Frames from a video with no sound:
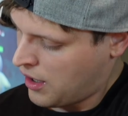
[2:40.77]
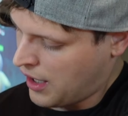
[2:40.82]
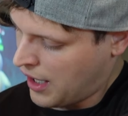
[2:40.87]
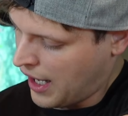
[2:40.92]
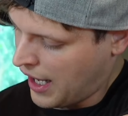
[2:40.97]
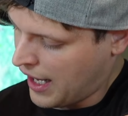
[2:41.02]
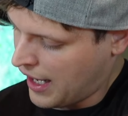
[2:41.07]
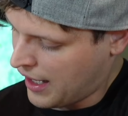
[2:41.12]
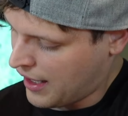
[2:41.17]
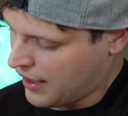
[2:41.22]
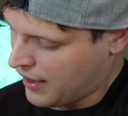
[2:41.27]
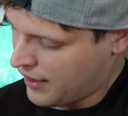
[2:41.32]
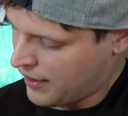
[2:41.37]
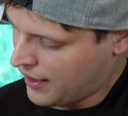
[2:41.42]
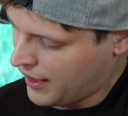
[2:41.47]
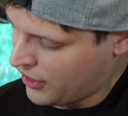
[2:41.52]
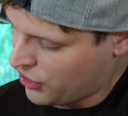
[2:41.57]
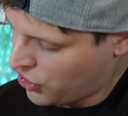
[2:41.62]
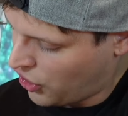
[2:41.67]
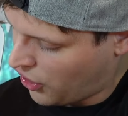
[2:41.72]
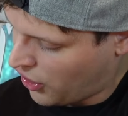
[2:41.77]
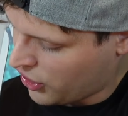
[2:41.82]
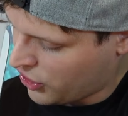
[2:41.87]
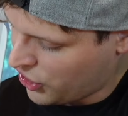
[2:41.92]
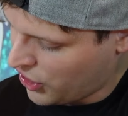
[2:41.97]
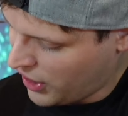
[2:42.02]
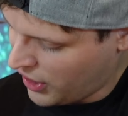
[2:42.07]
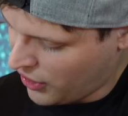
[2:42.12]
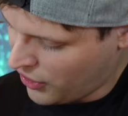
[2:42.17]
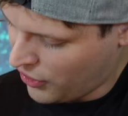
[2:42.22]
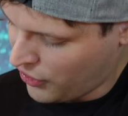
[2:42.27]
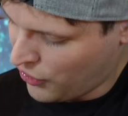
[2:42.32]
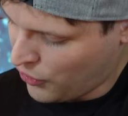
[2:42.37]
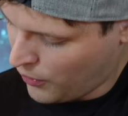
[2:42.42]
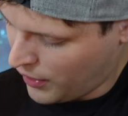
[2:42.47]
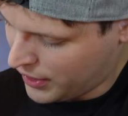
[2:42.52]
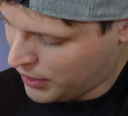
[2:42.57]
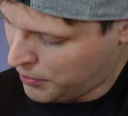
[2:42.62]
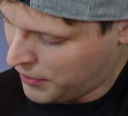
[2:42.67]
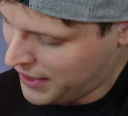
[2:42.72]
and the charging
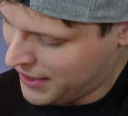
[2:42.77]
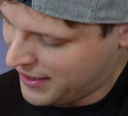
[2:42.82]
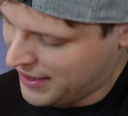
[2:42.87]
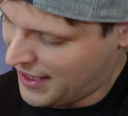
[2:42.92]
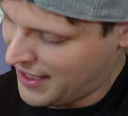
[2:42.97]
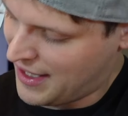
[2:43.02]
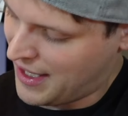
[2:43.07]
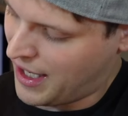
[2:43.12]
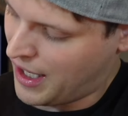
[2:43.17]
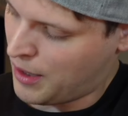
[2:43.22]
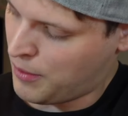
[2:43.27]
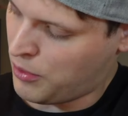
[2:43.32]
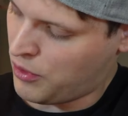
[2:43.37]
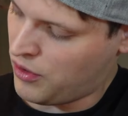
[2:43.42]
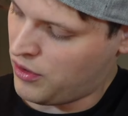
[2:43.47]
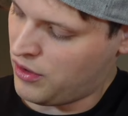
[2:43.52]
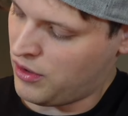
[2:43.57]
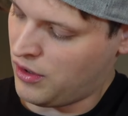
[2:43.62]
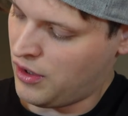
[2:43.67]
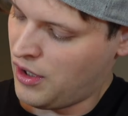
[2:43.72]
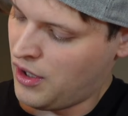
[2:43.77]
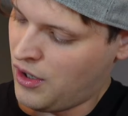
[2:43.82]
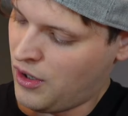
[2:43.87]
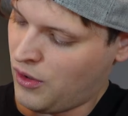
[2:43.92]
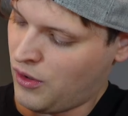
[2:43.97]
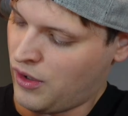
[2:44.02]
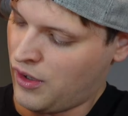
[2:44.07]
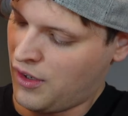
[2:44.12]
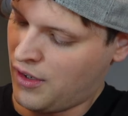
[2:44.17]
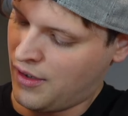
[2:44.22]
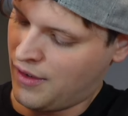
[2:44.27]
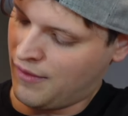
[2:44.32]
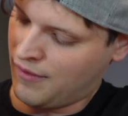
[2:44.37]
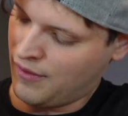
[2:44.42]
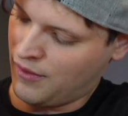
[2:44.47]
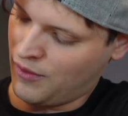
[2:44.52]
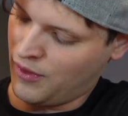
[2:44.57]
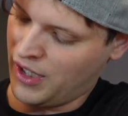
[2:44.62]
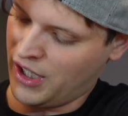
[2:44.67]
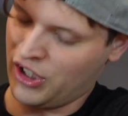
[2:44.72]
USB-C cable,
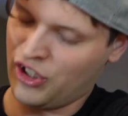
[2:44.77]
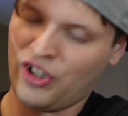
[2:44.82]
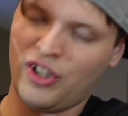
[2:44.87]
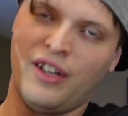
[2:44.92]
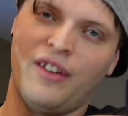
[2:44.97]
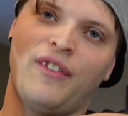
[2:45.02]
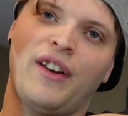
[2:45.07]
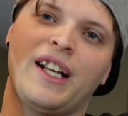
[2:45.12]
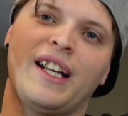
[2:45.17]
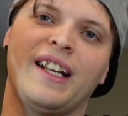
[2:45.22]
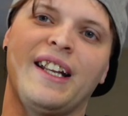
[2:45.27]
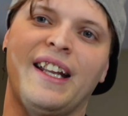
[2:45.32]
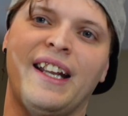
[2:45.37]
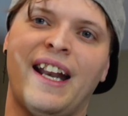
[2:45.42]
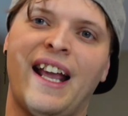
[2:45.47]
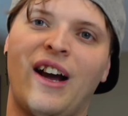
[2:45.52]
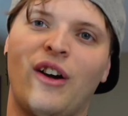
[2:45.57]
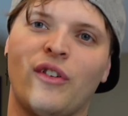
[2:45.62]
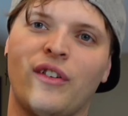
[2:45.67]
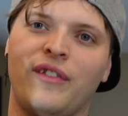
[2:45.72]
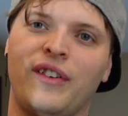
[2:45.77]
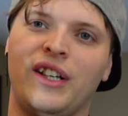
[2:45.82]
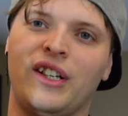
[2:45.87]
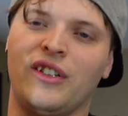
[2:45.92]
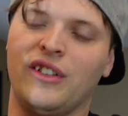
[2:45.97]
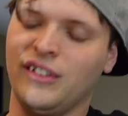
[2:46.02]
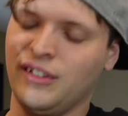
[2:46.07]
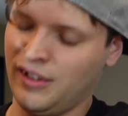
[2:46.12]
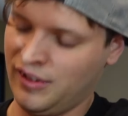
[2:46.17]
which if I can get out of here,